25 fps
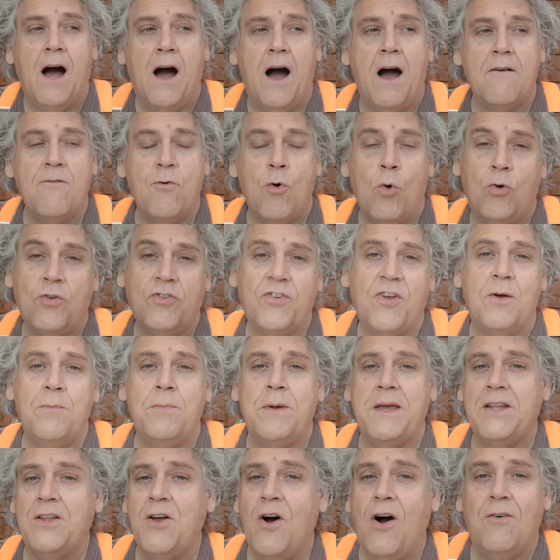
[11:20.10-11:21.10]
I've also
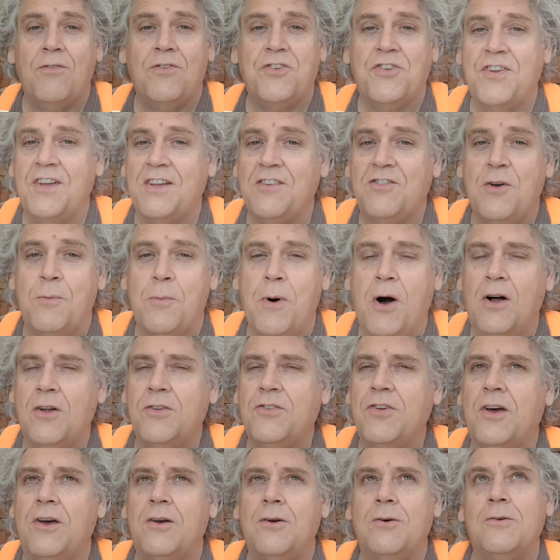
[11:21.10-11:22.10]
been harvesting
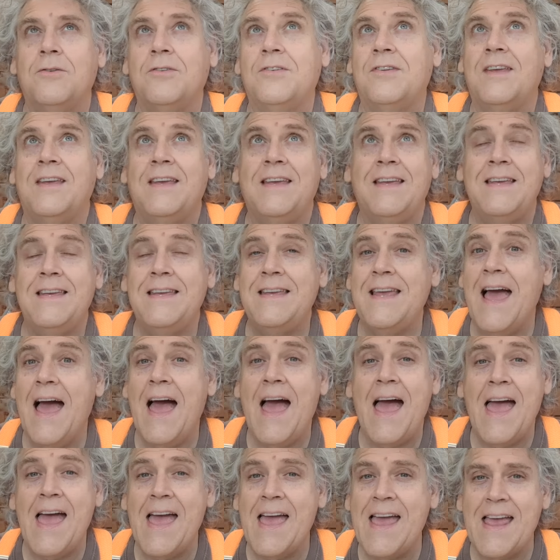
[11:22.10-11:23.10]
tomatoes.
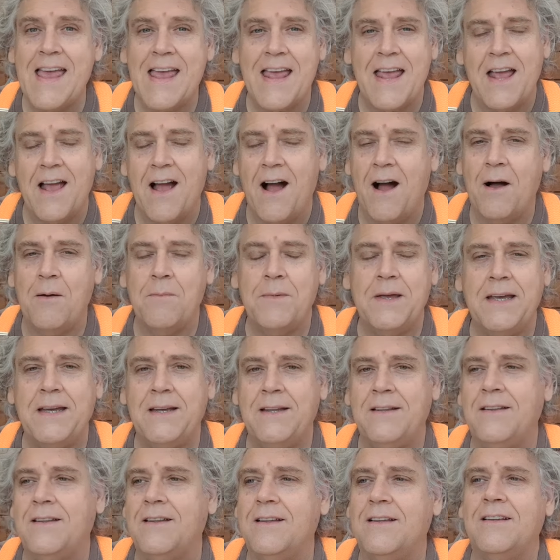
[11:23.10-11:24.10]
Yay! I
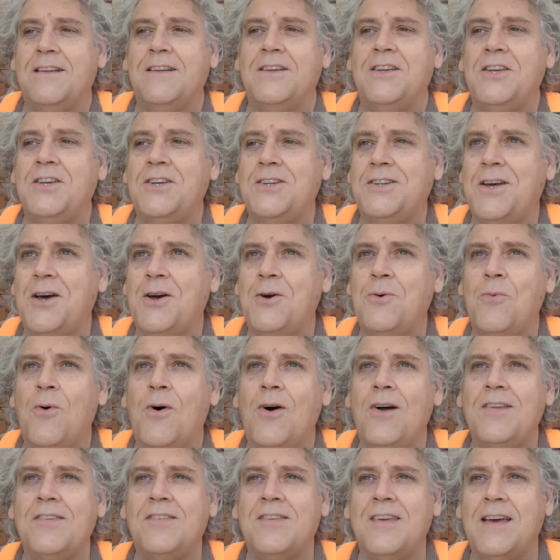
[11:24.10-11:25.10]
mean, you know,
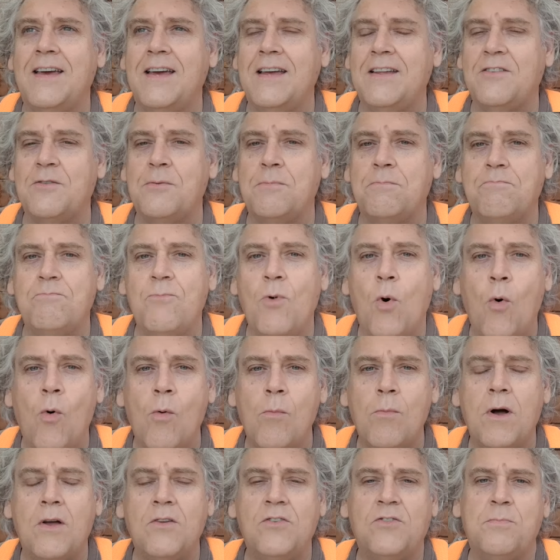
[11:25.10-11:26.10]
what is it? It's
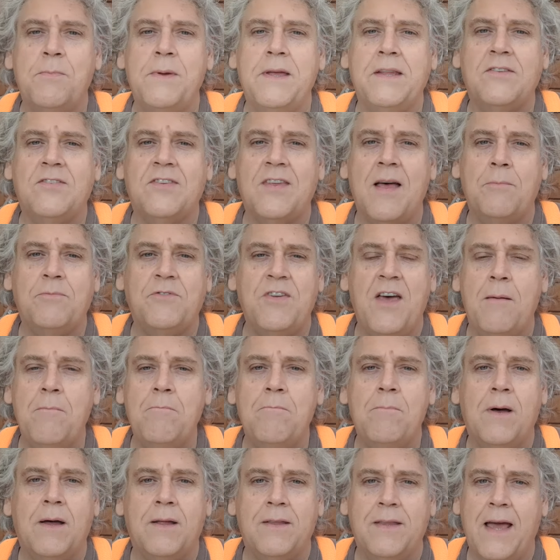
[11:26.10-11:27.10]
almost
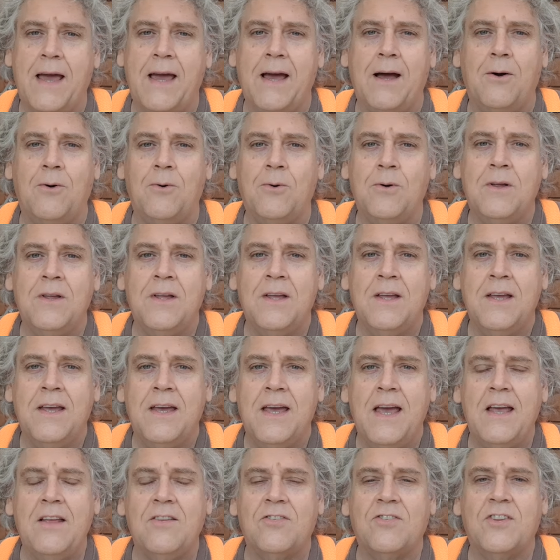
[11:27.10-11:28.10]
mid-September now.
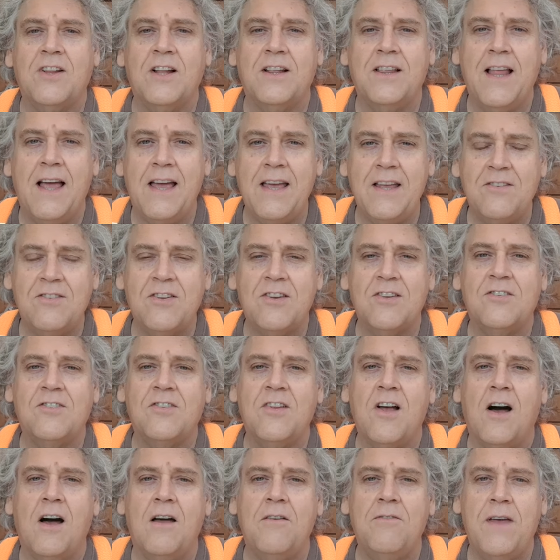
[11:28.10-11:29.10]
It's the
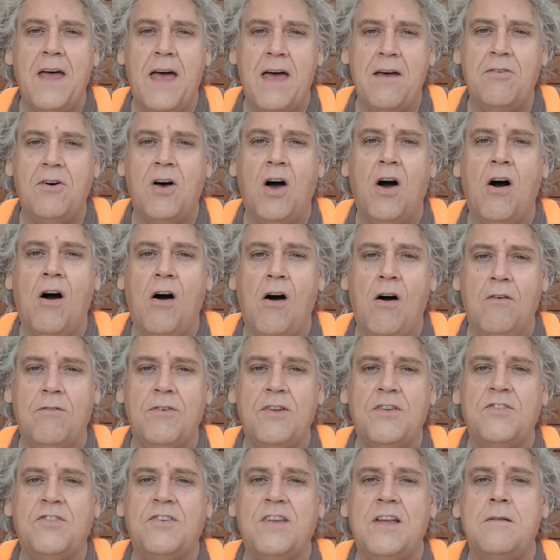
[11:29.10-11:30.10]
latest I've ever
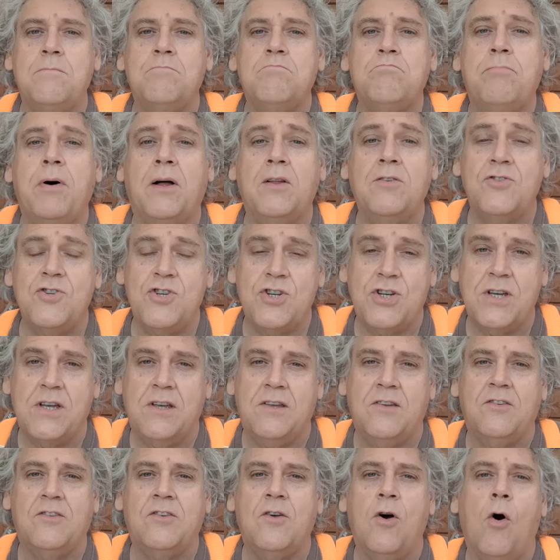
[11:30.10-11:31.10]
harvested
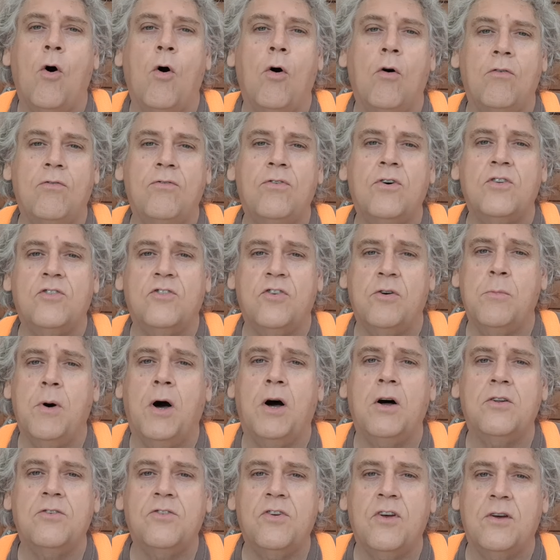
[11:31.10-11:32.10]
bunches of
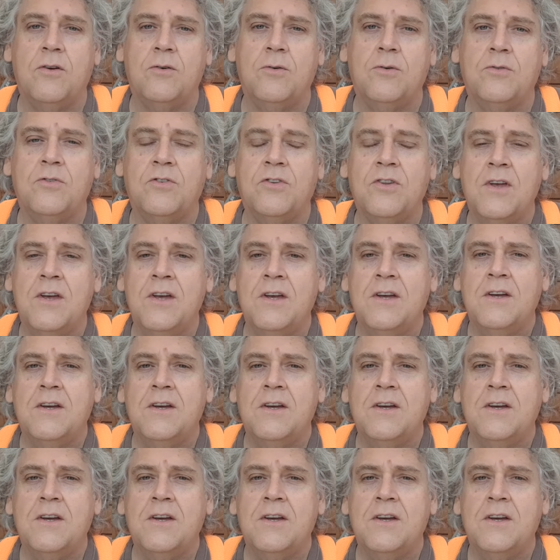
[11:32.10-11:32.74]
tomatoes.